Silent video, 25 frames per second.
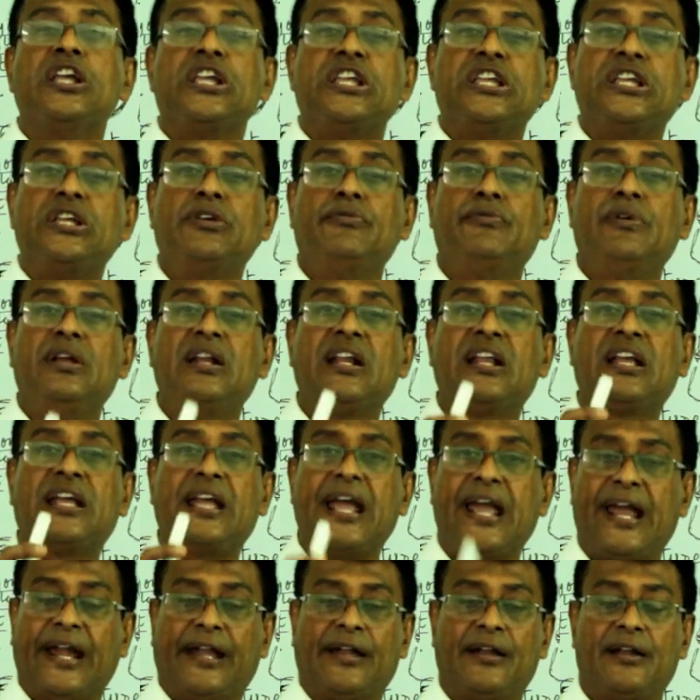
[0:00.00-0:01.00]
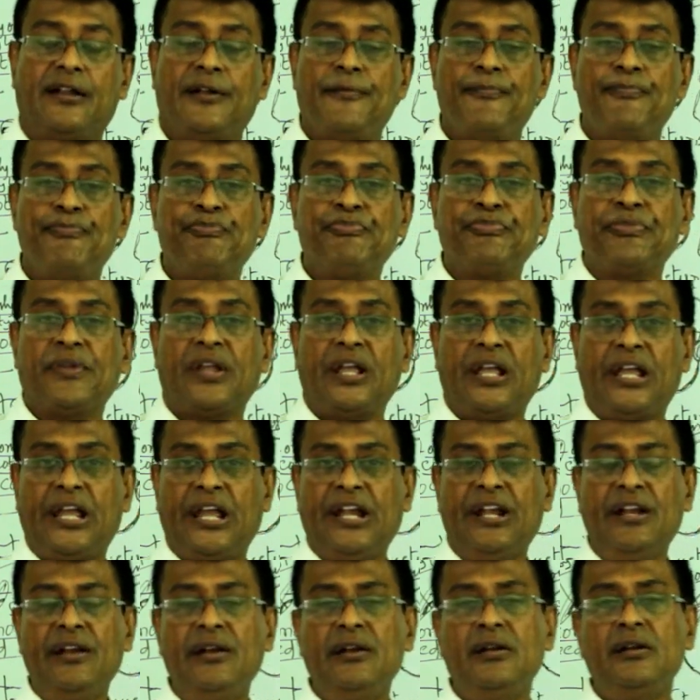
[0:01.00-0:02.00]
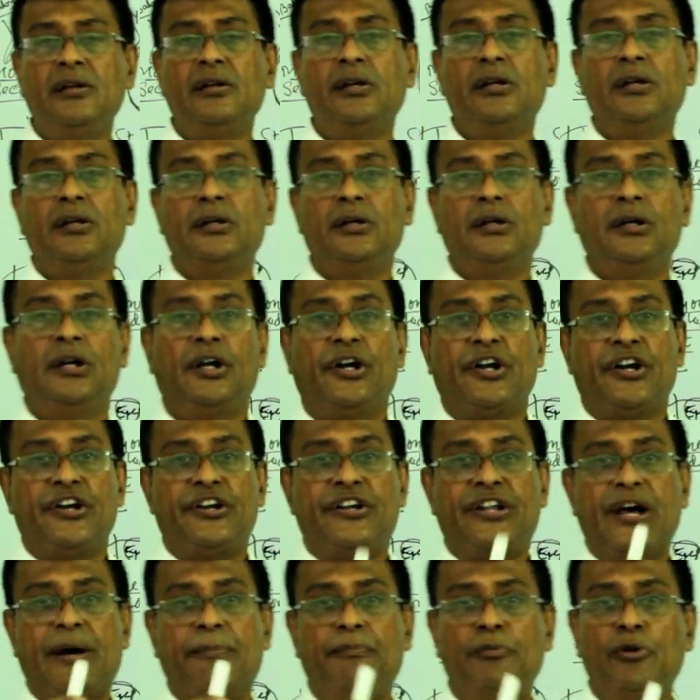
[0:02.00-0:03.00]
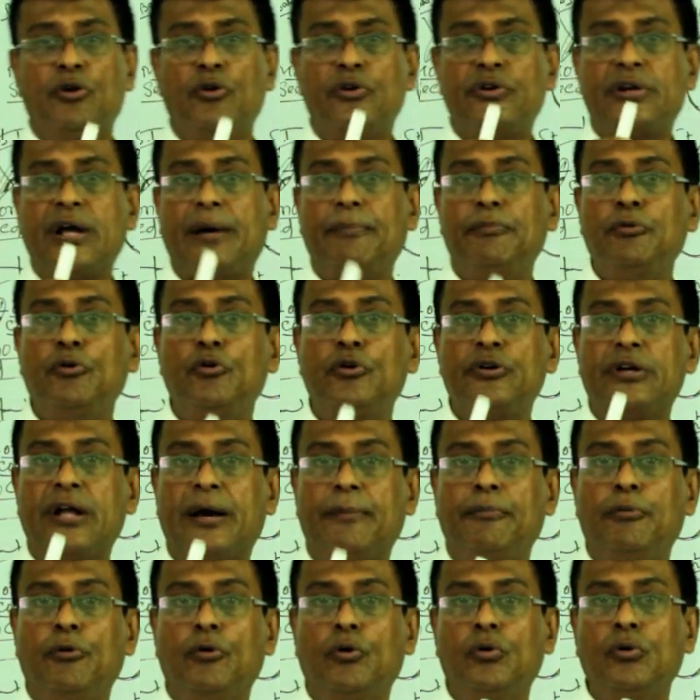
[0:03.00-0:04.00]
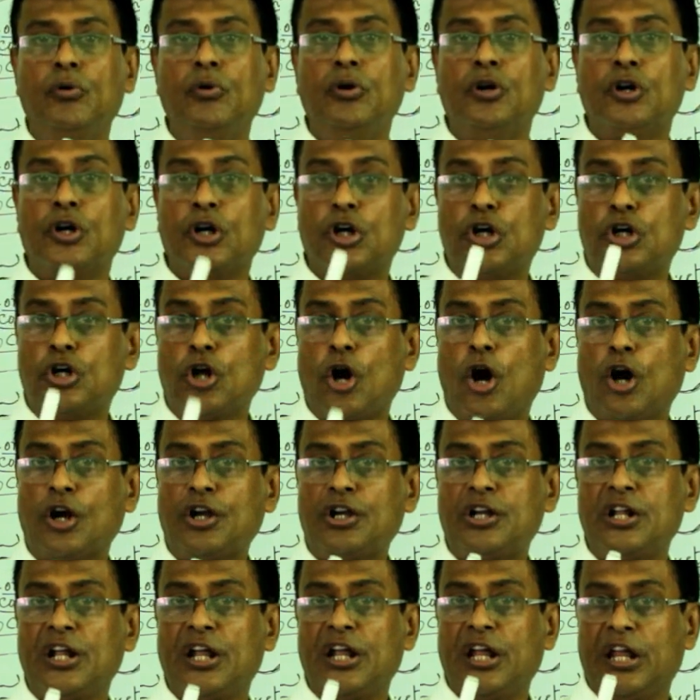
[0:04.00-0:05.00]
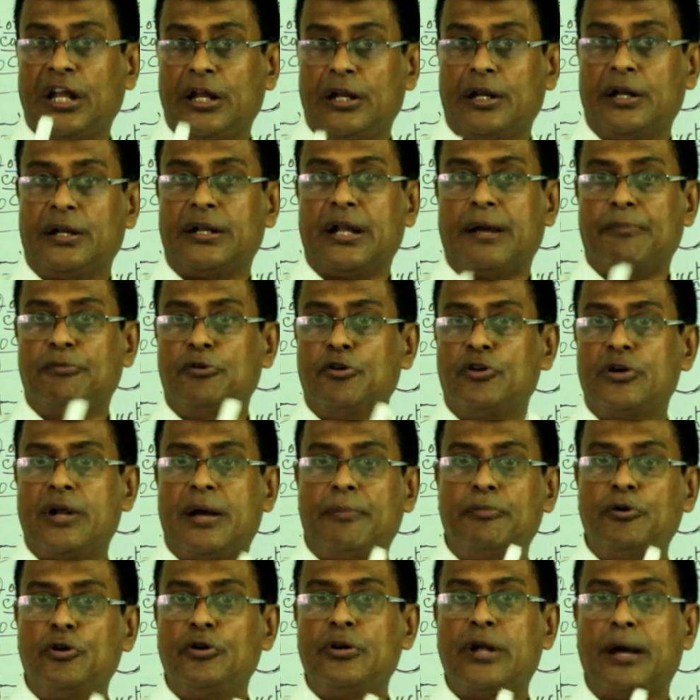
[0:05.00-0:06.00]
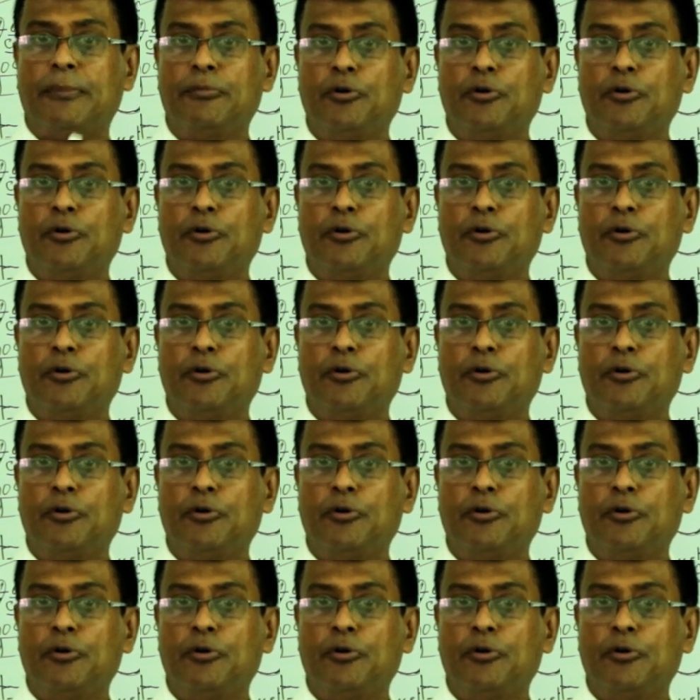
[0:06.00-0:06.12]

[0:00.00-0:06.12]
you will get in www.in www.bsnes.in